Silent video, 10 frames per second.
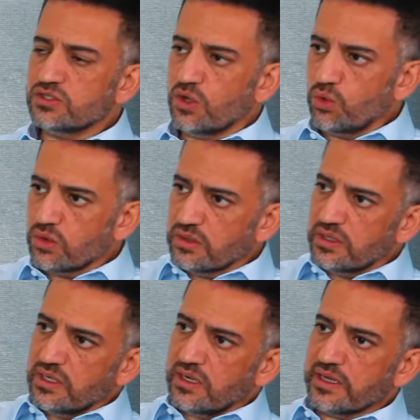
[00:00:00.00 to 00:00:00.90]
no
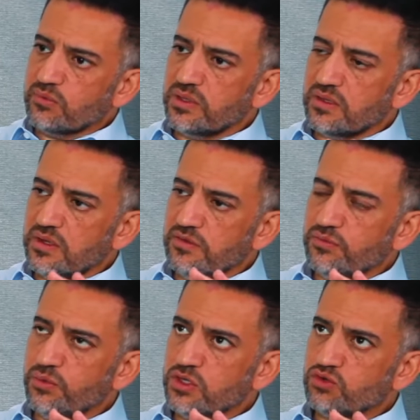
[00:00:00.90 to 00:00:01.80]
uh, like with if
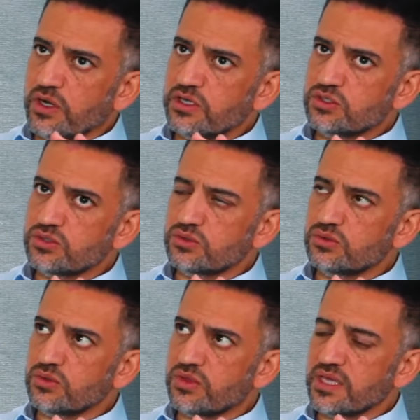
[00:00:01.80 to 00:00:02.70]
we try
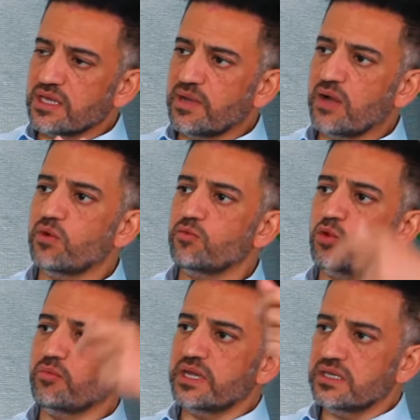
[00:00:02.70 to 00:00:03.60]
to think about when we put
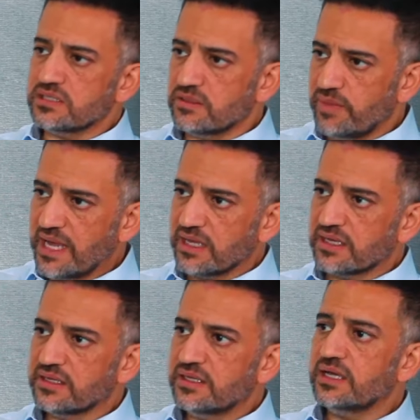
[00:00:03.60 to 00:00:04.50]
money into the bank,
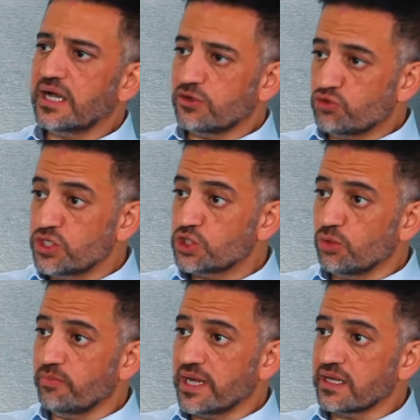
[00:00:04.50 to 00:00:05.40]
a traditional
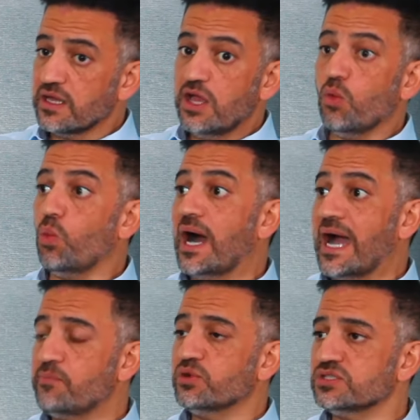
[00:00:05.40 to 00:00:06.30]
bank, what
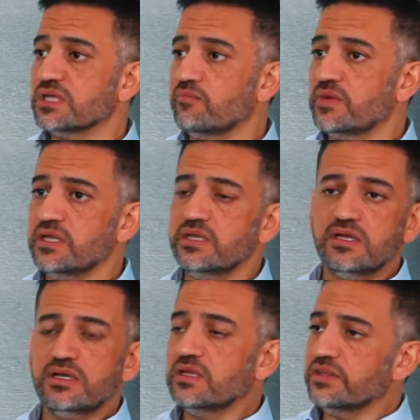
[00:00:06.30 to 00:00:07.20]
happens to that money?
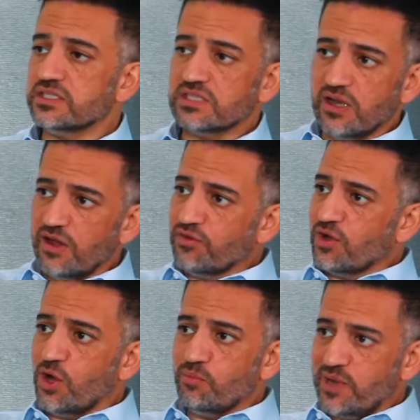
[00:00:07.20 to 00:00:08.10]
There's a lot of
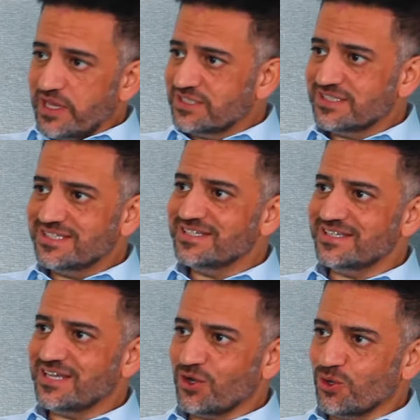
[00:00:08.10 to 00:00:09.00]
complexity
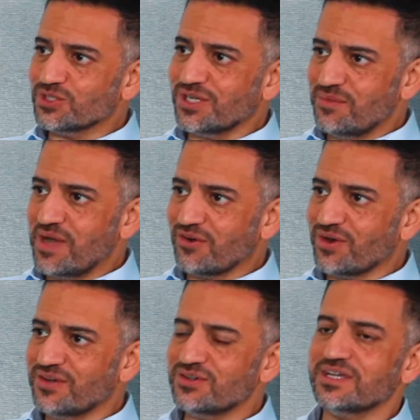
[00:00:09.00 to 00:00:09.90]
that goes opaque. on in the
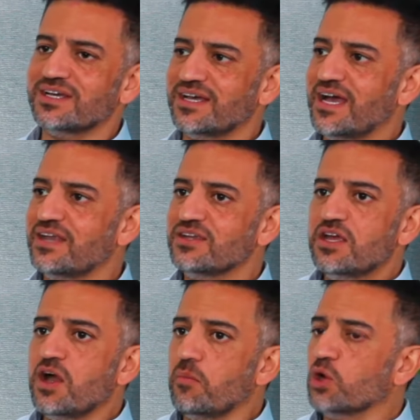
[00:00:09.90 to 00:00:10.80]
background, yeah, uh, and
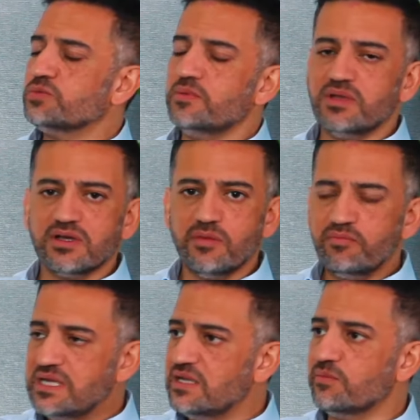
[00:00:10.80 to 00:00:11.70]
most people are
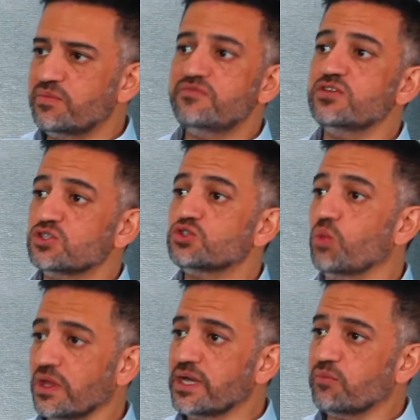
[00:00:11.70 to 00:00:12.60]
completely oblivious to
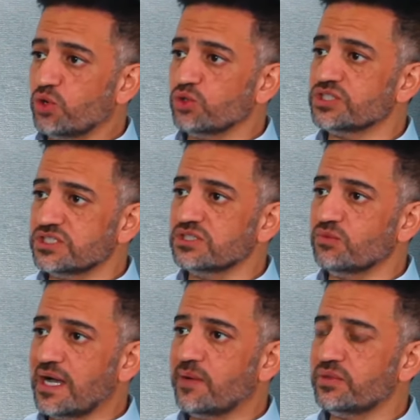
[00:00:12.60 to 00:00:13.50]
what that process right. is and
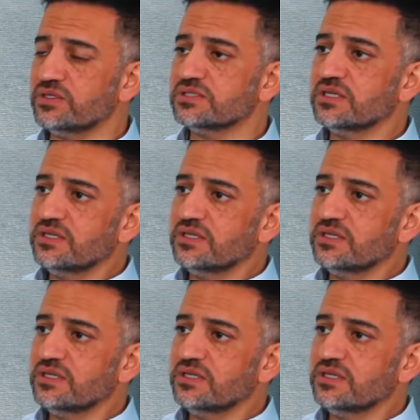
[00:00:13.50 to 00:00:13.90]
what happens.